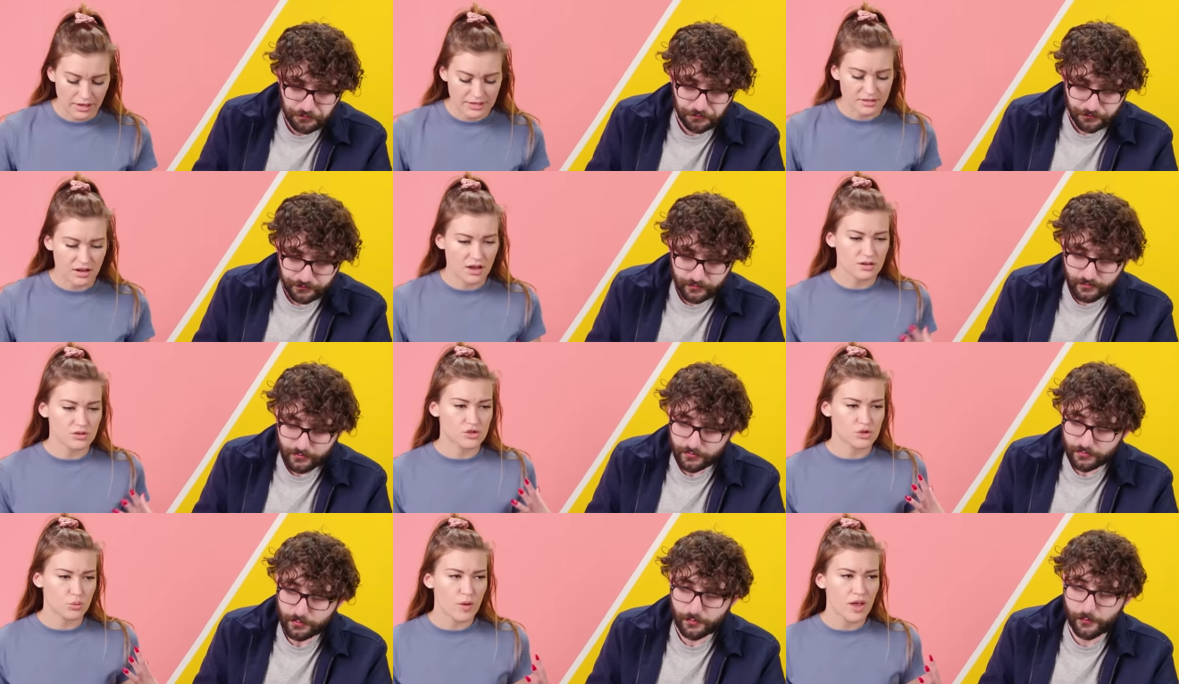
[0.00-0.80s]
Speaker 1: It's kind of
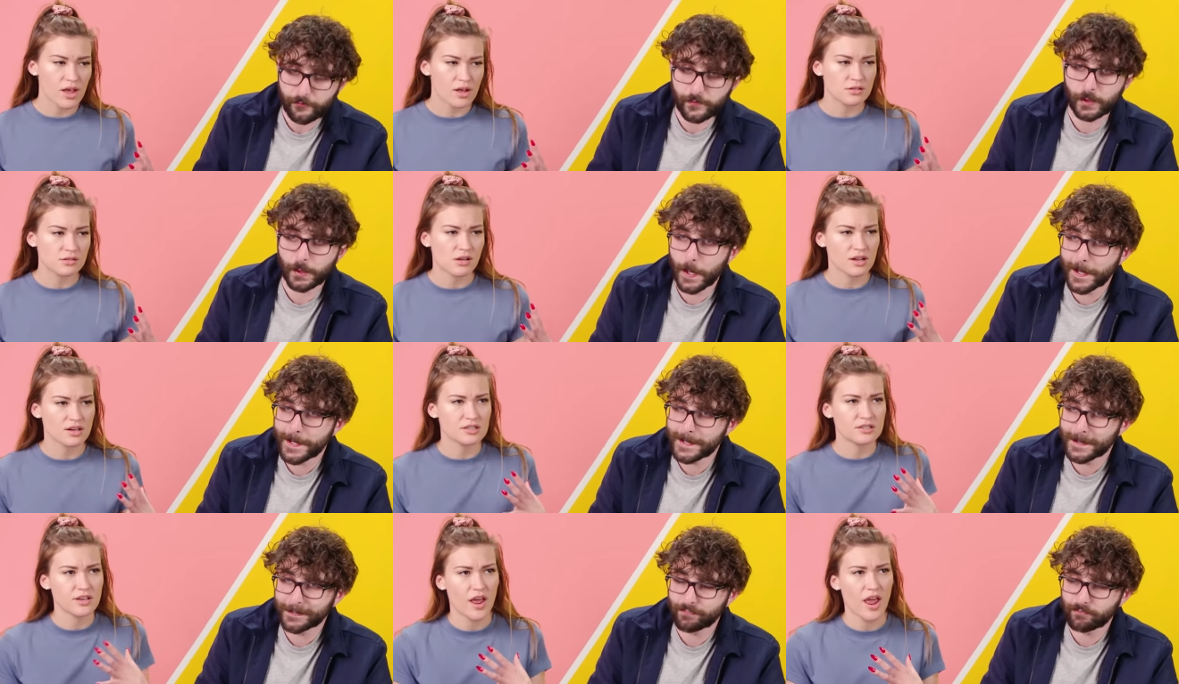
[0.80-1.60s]
sweet. It's kind
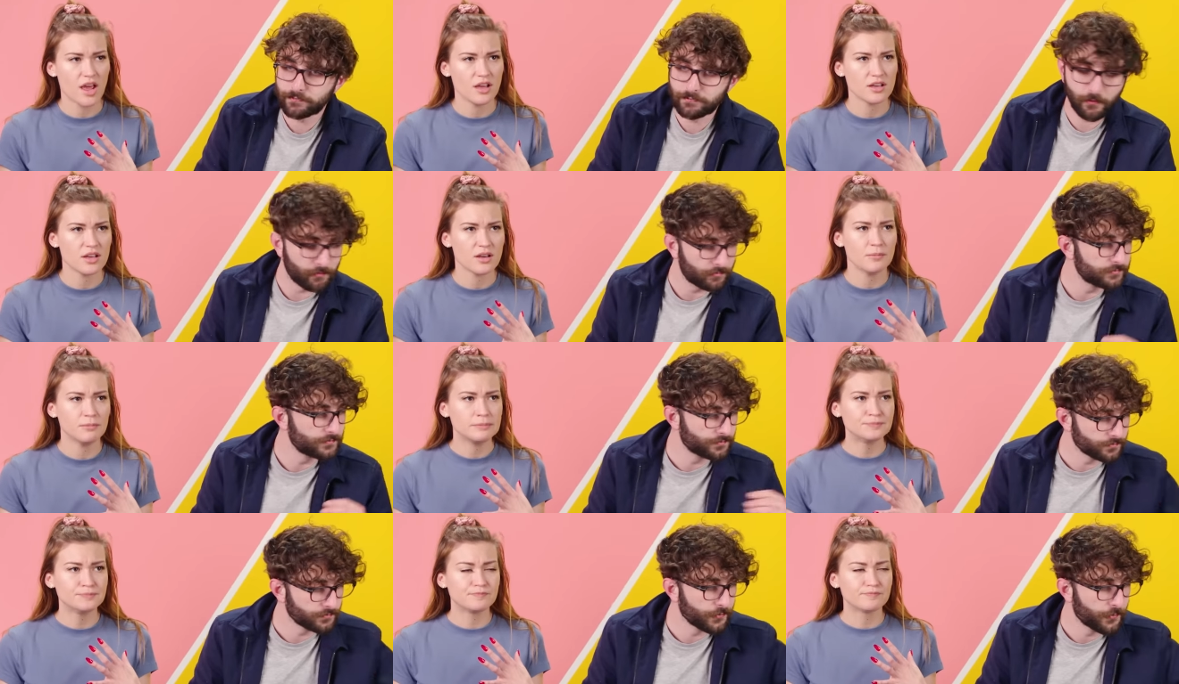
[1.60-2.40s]
of tangy.
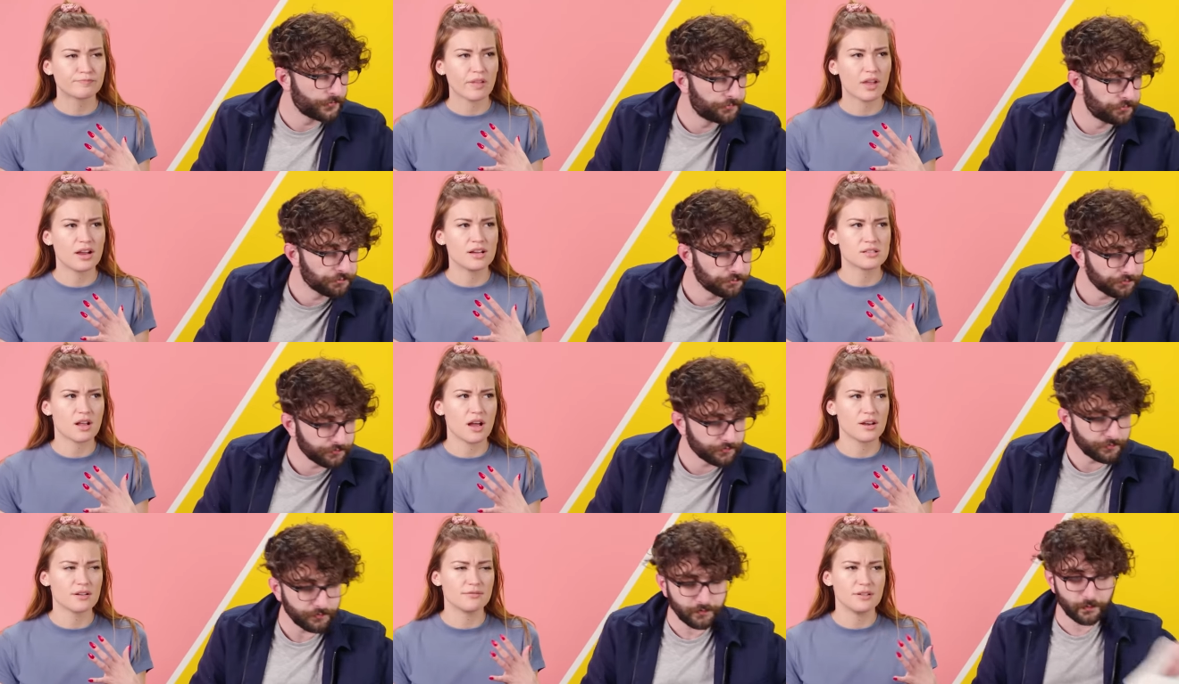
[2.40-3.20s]
It's
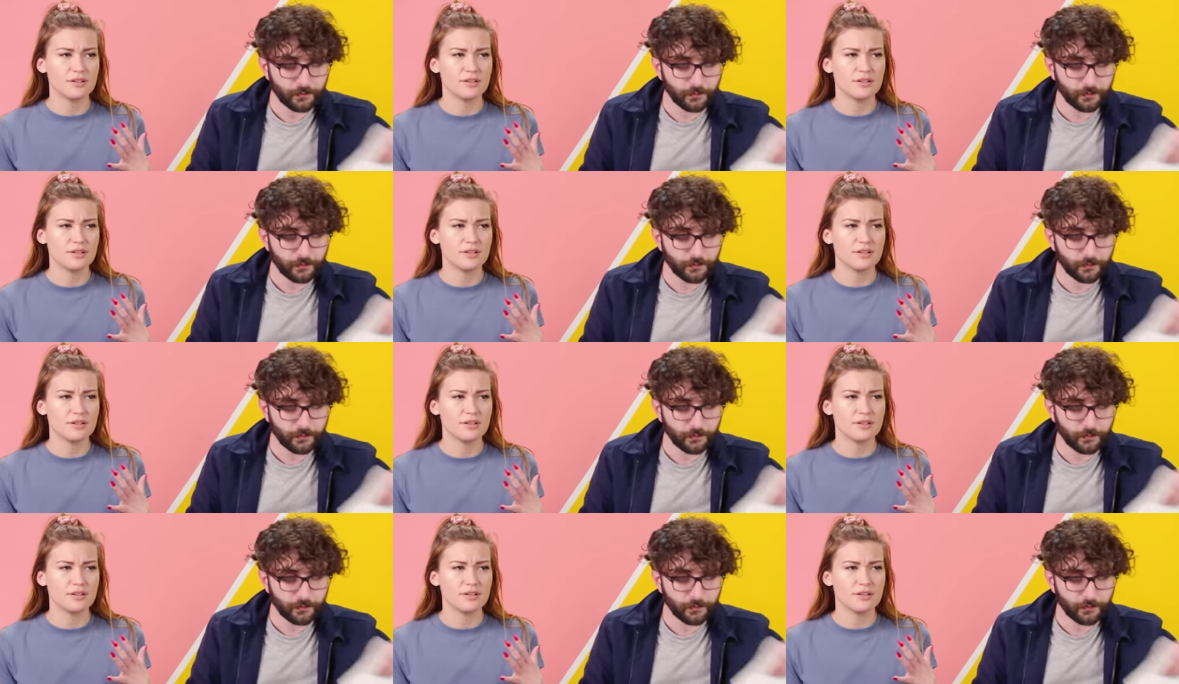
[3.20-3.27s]
kind of